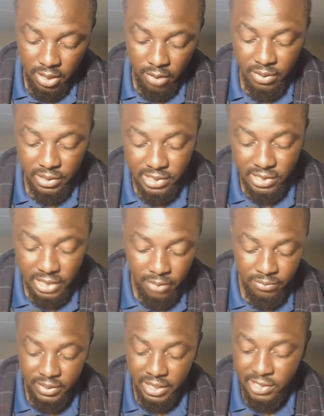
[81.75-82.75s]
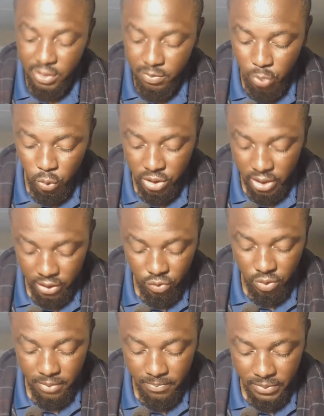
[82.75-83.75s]
of the South Texas bush
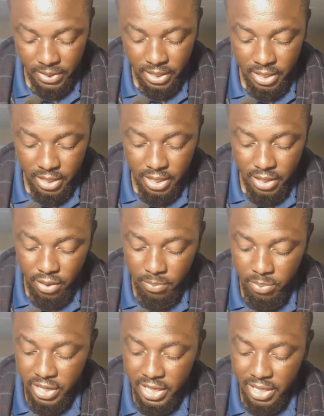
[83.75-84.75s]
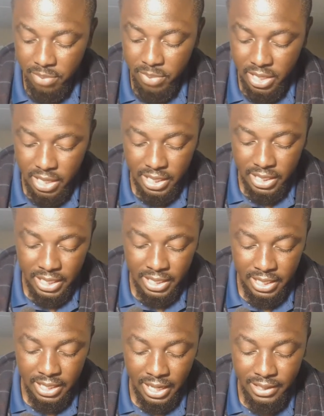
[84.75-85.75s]
country. The breeding began
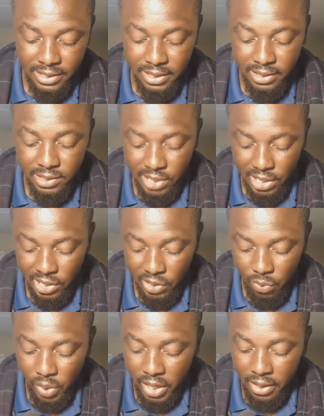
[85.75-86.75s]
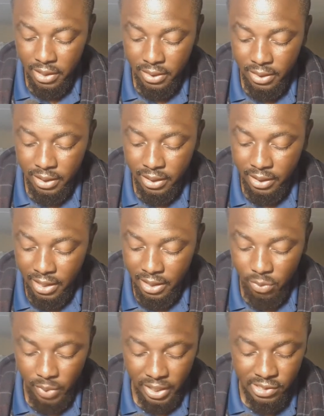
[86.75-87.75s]
in 1910, where the
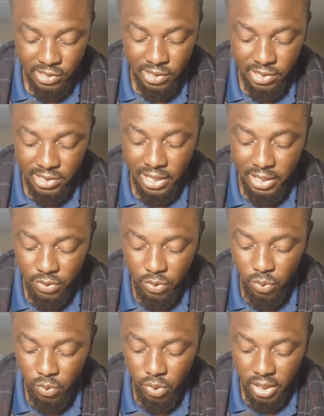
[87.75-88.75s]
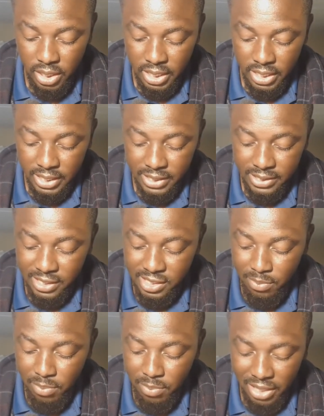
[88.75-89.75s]
King Ranch decided to
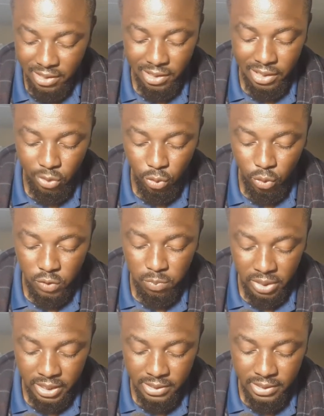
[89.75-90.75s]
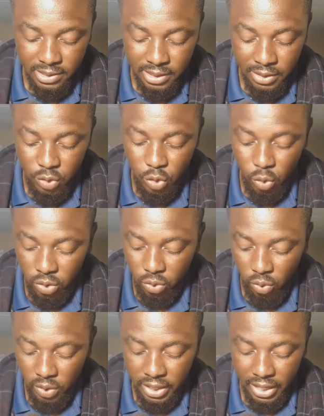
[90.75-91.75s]
systematically crossbreed its
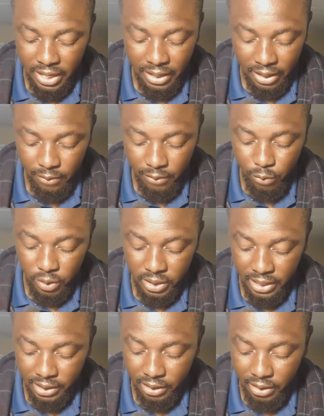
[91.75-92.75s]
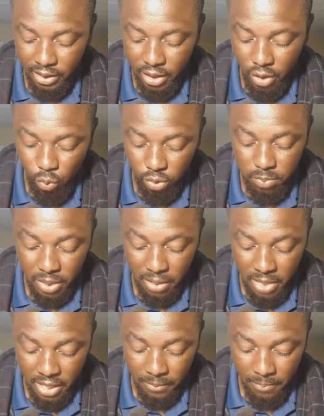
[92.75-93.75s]
Shorthorn and Hereford cattle with
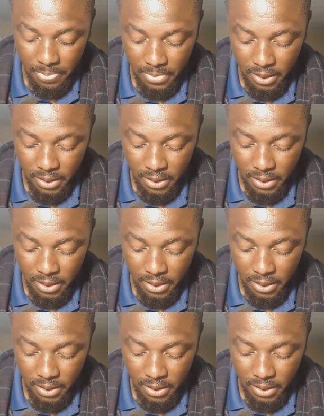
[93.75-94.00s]
Brahman.